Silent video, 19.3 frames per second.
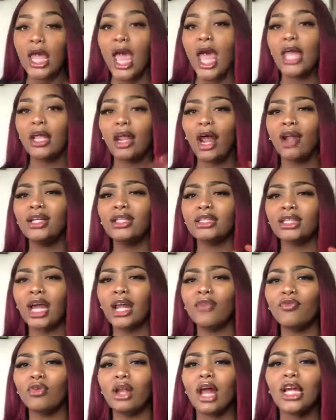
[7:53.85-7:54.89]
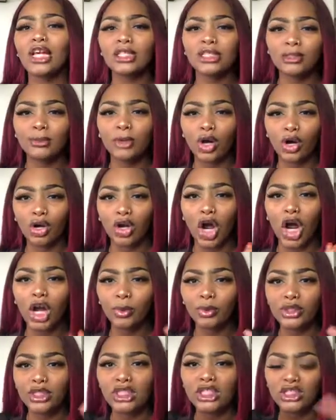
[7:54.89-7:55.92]
and I just kind of felt like Clark
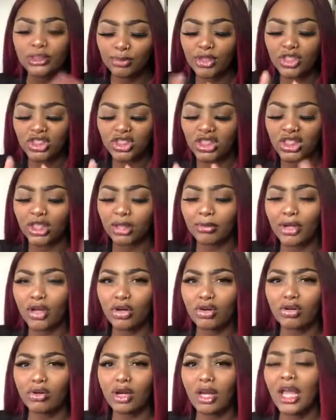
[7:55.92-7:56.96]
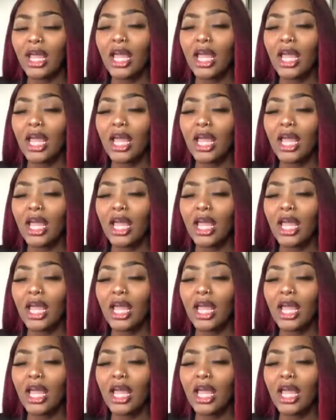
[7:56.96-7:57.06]
was just smushed in the middle,